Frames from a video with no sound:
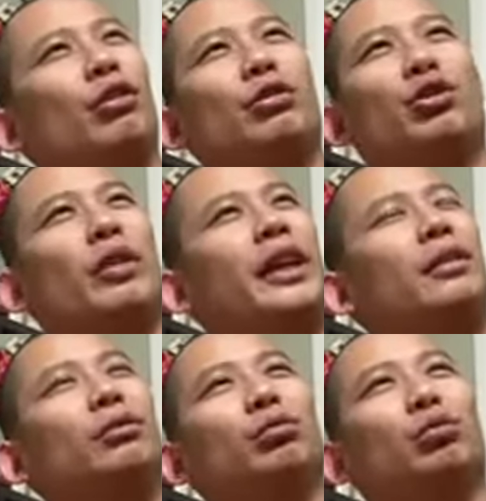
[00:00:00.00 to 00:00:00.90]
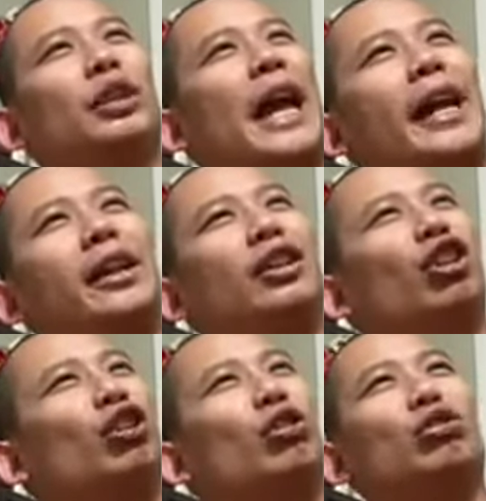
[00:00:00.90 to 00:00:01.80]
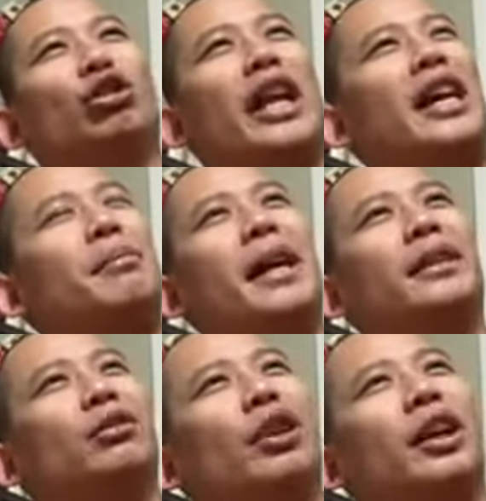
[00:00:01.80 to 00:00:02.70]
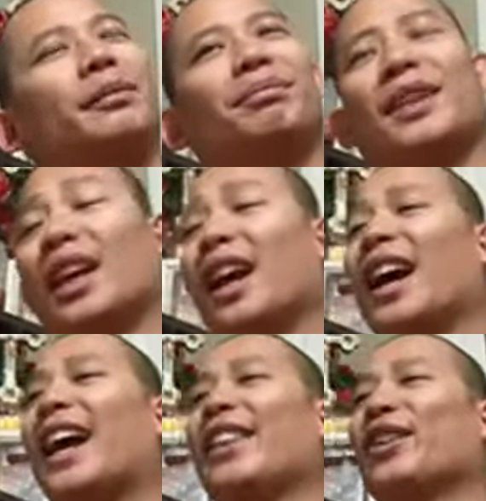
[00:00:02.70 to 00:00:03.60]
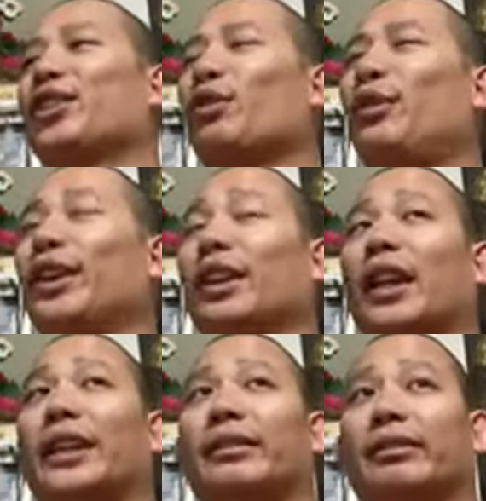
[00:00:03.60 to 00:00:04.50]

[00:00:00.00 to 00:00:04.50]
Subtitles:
straight gay girls, gay men, huh? And they're so funny. They're like,